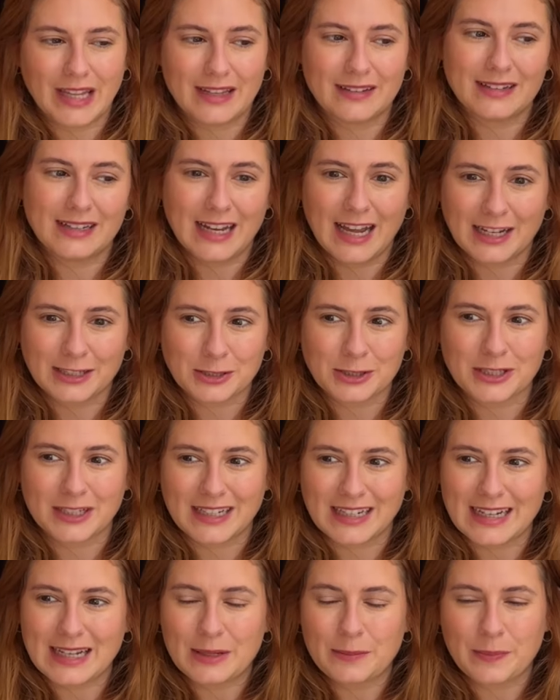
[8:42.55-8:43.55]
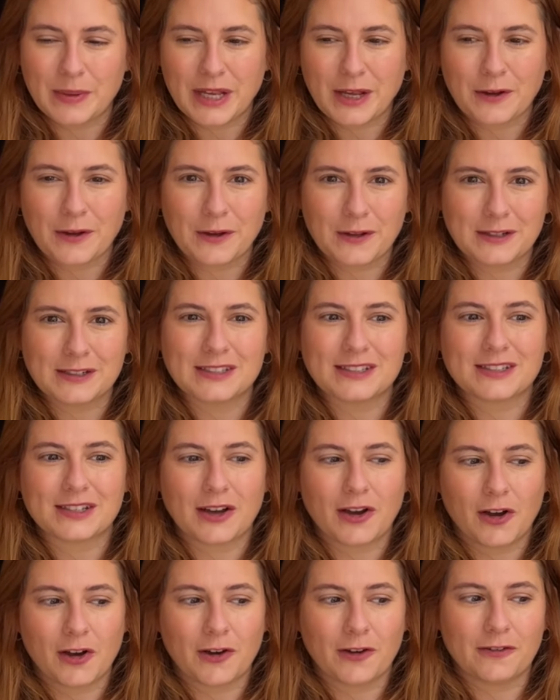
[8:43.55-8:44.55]
naturally because
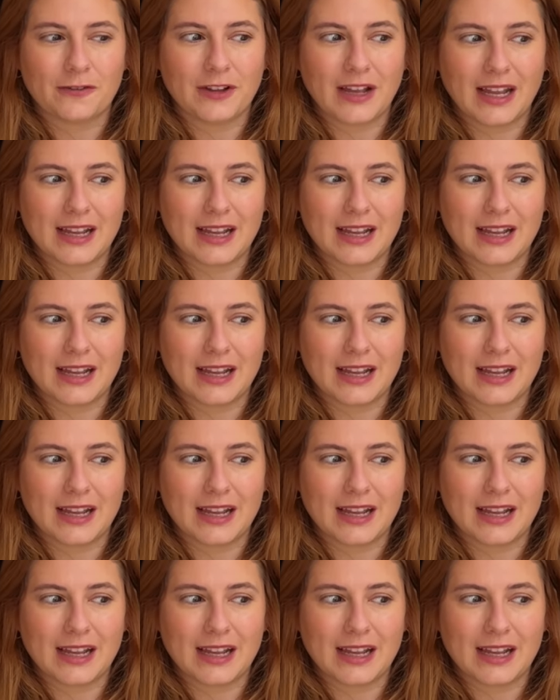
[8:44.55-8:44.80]
of